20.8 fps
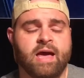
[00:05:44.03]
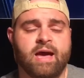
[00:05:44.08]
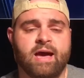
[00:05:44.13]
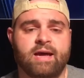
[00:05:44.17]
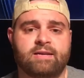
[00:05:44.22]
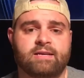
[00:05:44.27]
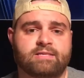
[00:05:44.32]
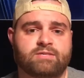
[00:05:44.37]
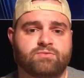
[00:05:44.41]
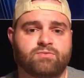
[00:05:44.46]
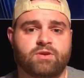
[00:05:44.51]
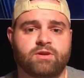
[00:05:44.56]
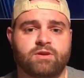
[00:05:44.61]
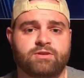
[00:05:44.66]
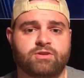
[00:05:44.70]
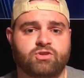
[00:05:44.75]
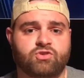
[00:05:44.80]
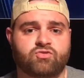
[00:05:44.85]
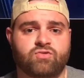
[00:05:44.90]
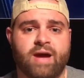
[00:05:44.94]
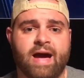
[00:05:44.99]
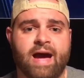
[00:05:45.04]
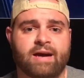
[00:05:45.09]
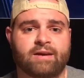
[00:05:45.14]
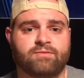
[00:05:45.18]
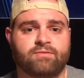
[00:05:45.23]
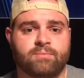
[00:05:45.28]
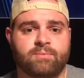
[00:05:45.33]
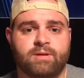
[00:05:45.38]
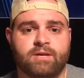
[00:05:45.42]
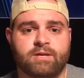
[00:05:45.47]
It doesn't really
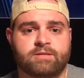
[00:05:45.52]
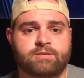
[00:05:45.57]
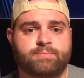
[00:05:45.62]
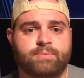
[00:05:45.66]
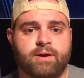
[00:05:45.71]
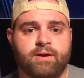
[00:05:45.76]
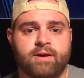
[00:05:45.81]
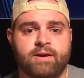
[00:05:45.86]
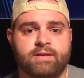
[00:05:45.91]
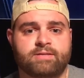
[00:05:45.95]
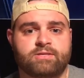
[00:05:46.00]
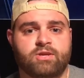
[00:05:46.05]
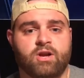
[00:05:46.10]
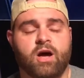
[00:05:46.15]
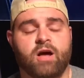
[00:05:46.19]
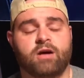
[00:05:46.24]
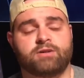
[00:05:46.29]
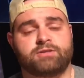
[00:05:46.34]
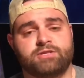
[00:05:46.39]
detract from the experience at all.